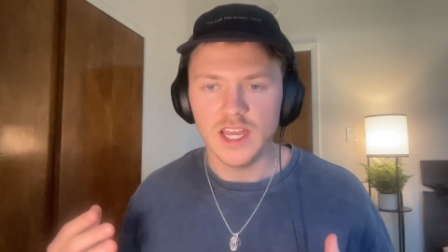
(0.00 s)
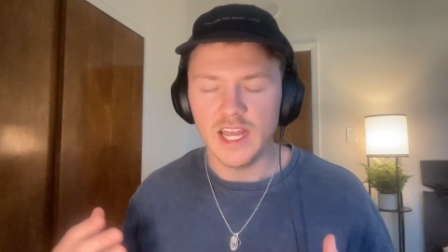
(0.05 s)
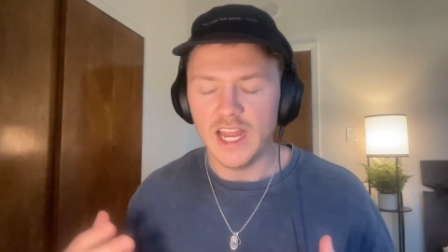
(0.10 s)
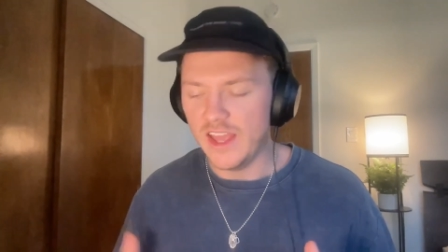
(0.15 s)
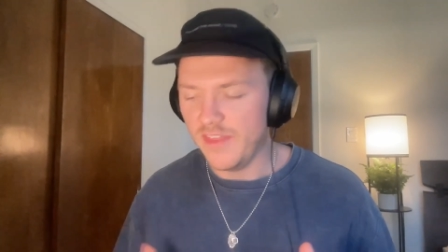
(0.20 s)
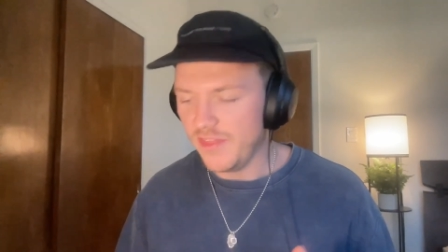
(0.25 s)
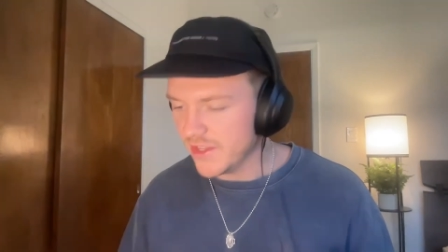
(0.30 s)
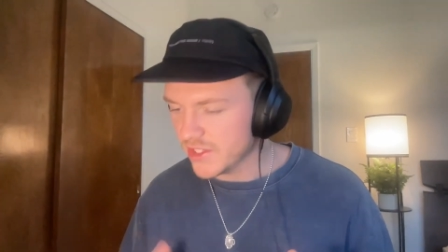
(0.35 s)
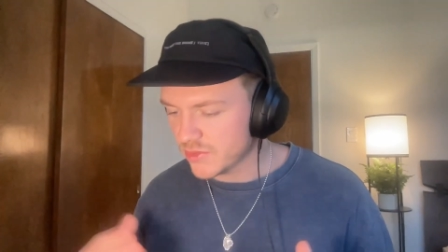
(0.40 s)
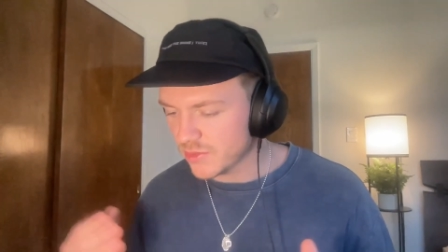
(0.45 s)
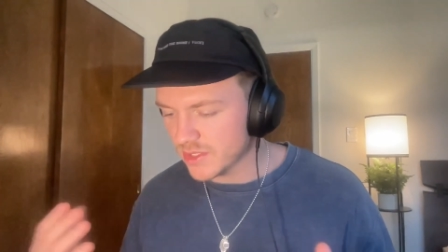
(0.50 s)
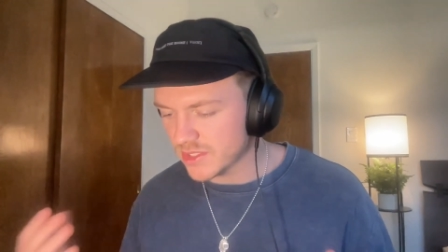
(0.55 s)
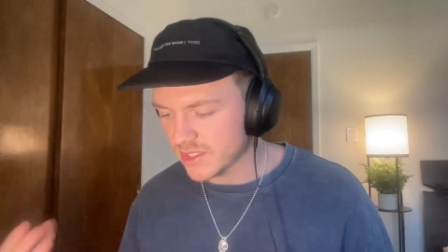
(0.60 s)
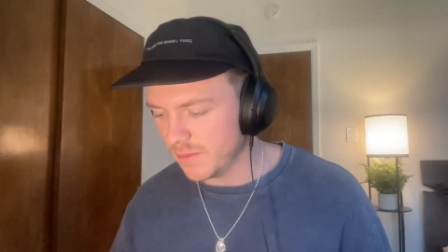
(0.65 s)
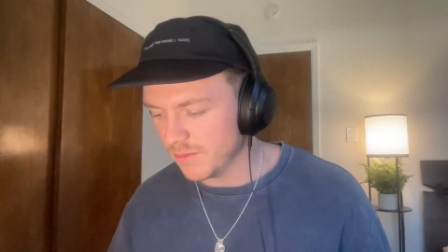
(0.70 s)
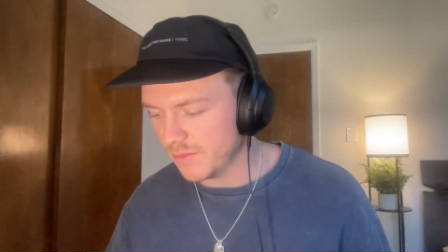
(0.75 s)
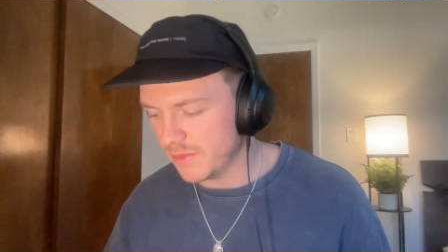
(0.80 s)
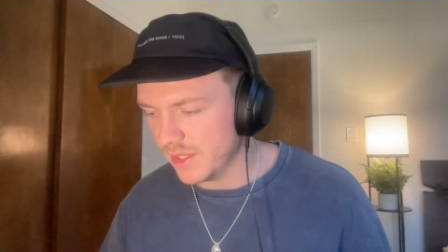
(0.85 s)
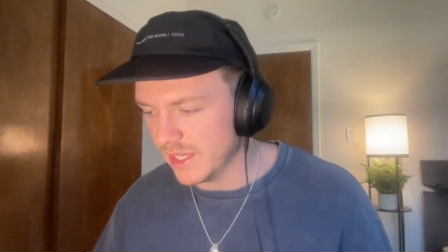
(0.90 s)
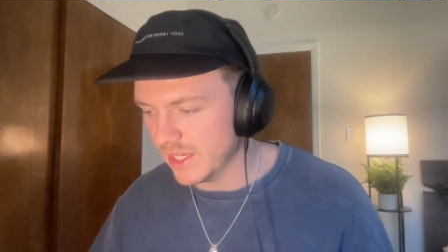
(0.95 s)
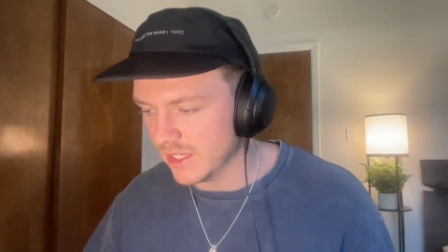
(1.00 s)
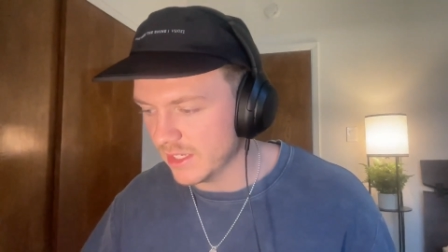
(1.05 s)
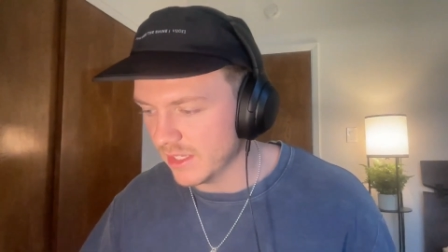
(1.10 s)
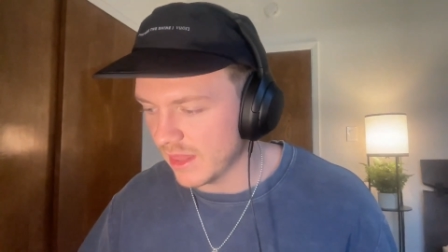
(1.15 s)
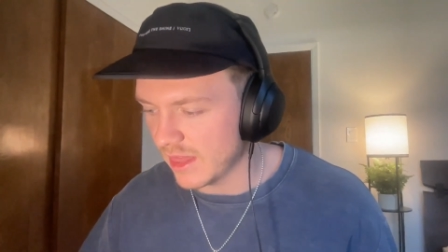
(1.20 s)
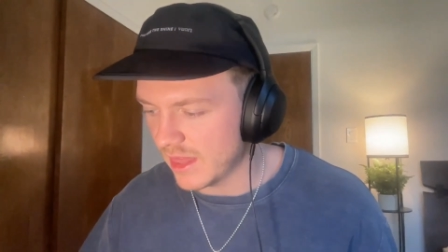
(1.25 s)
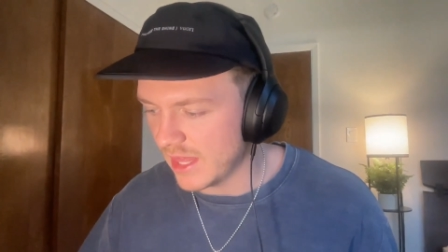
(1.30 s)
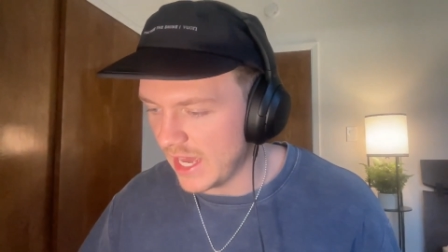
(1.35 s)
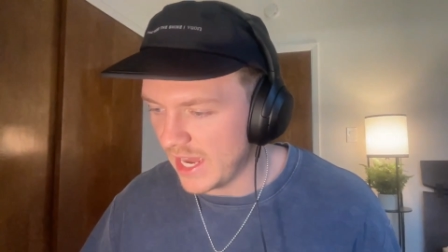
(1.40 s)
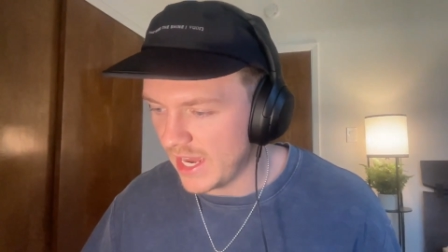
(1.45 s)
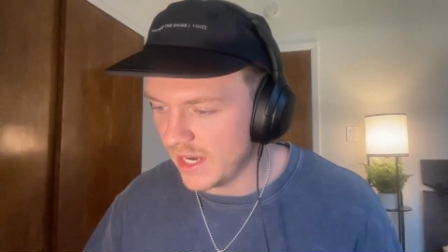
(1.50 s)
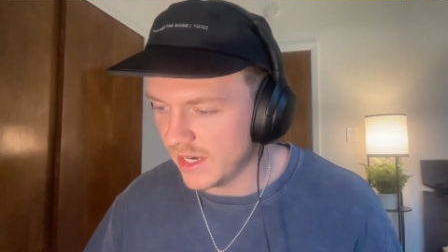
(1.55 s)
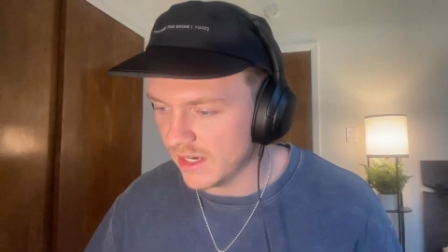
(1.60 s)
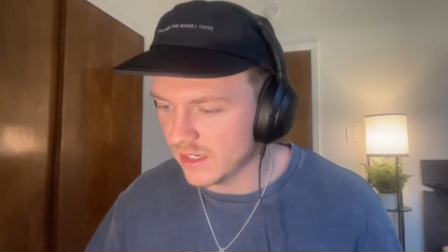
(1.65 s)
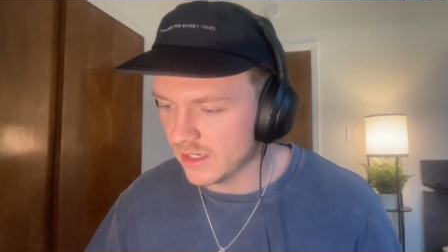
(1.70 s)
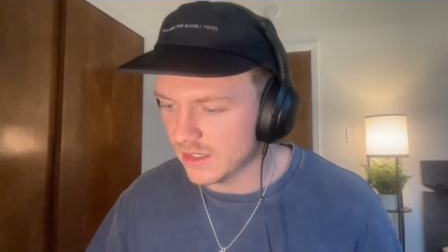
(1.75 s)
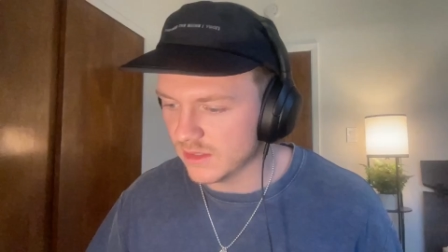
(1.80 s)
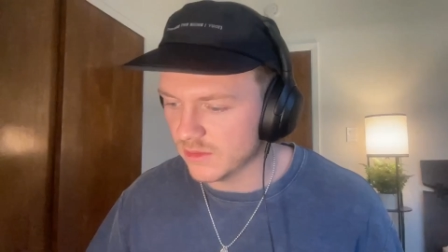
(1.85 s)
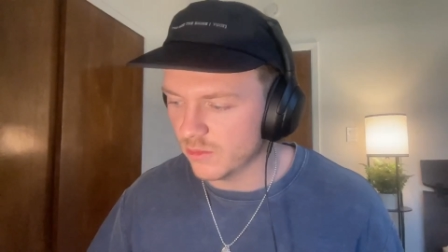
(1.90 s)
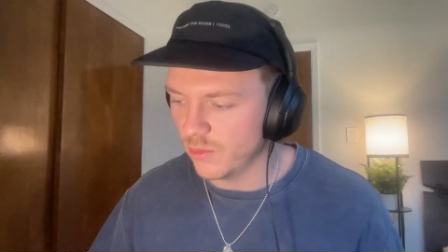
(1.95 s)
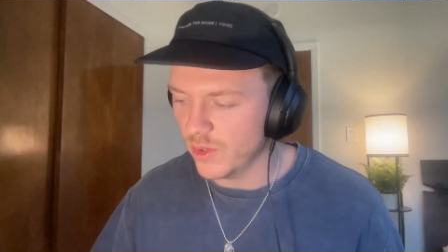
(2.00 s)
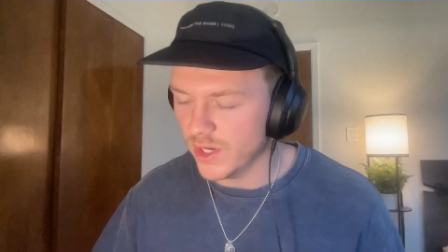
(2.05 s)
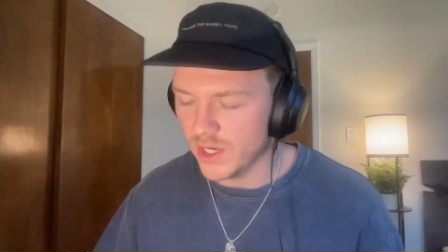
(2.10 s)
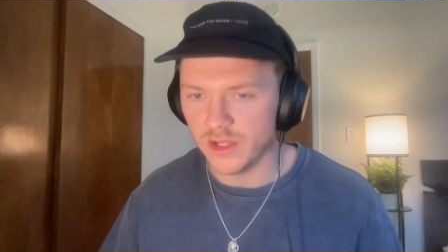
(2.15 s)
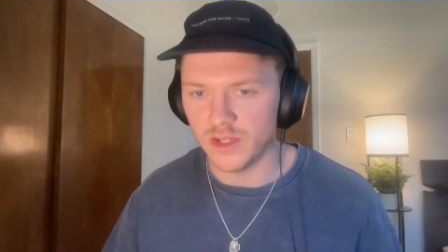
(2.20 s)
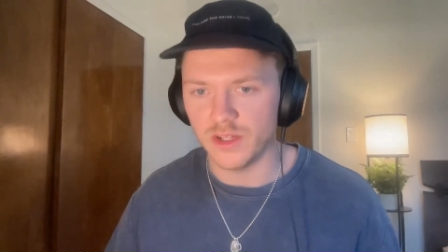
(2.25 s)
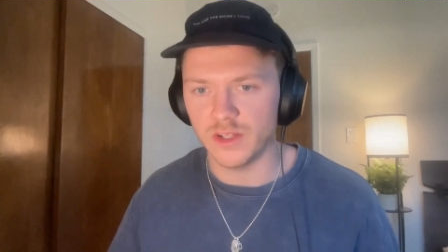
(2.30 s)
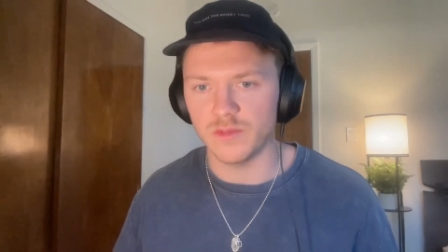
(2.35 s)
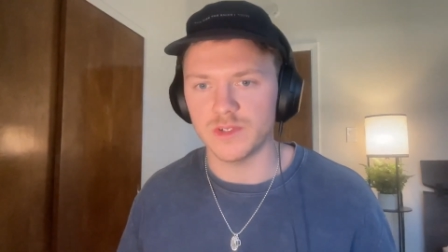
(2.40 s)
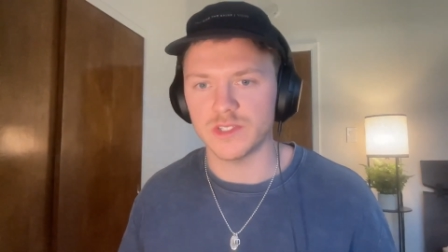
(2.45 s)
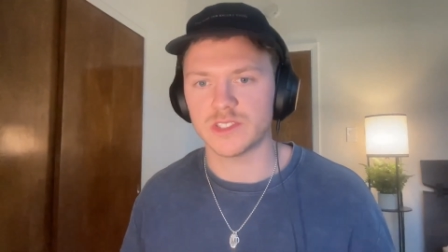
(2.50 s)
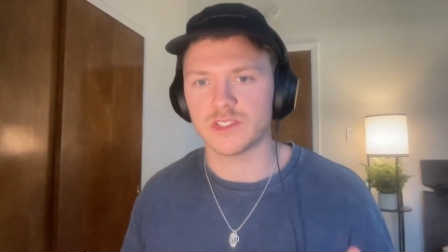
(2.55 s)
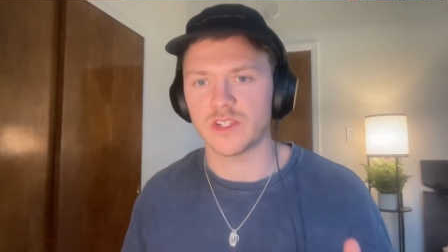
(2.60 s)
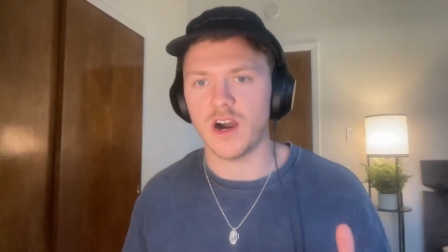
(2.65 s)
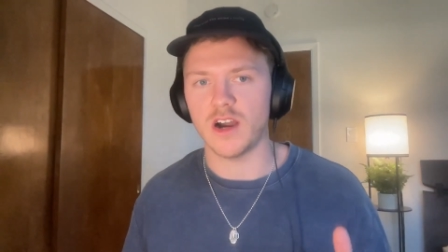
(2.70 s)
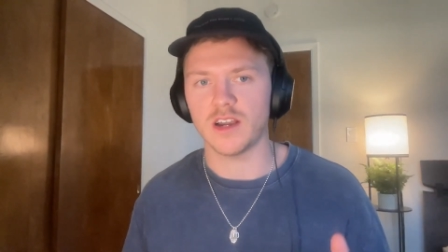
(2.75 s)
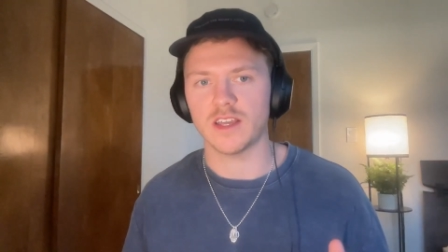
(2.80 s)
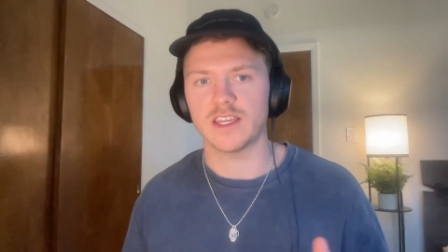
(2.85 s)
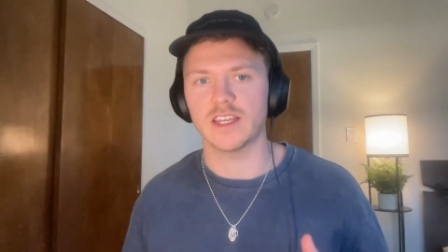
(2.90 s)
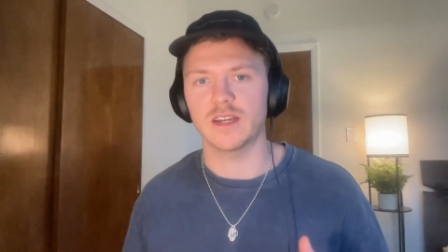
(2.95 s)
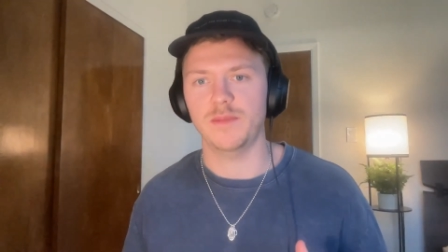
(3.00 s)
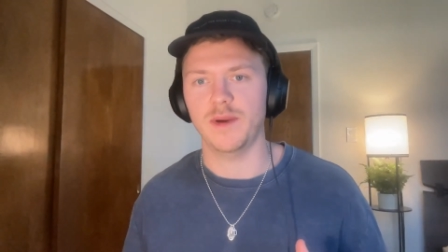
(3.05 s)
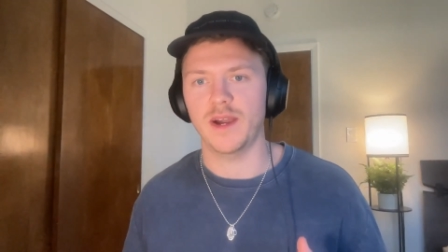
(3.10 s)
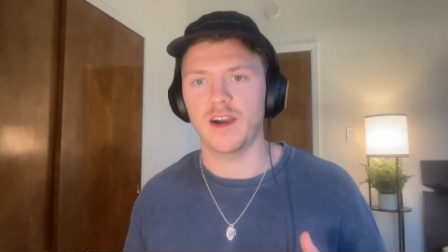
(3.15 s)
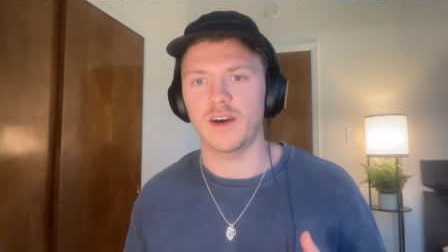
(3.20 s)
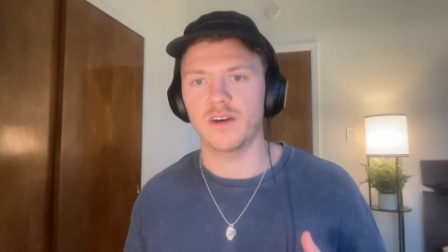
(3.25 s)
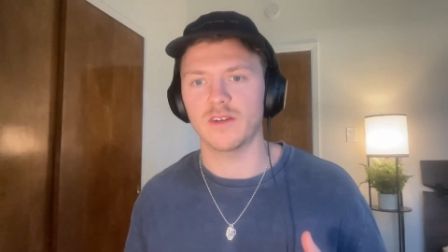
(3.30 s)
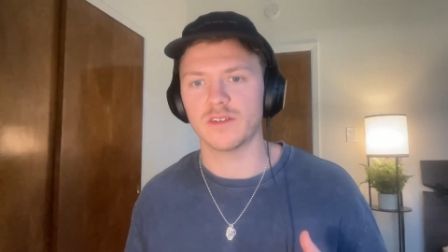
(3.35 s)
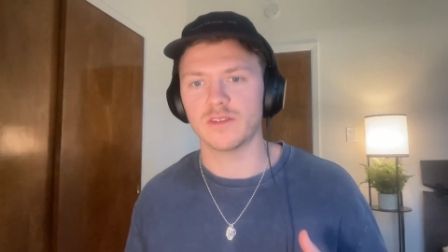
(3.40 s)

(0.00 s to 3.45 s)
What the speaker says: And this was something that Will was talking about